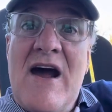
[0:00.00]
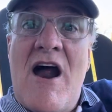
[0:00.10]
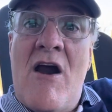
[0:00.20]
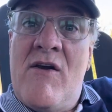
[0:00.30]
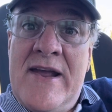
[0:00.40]

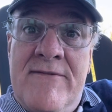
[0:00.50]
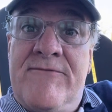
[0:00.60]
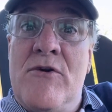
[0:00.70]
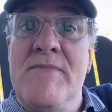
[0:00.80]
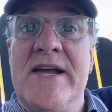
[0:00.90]
our
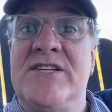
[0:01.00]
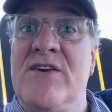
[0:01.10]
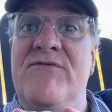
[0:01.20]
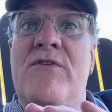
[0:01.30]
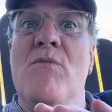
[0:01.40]

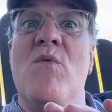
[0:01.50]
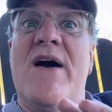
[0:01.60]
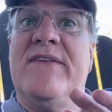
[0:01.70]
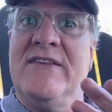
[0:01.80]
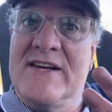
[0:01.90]
information from
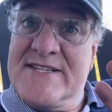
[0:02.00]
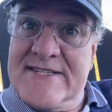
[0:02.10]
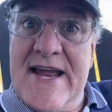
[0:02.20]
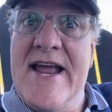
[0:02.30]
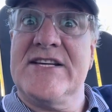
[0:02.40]
what the
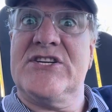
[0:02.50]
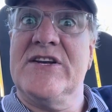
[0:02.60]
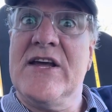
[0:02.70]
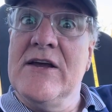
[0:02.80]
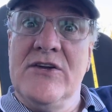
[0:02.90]

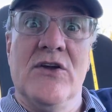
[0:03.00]
sanctioned,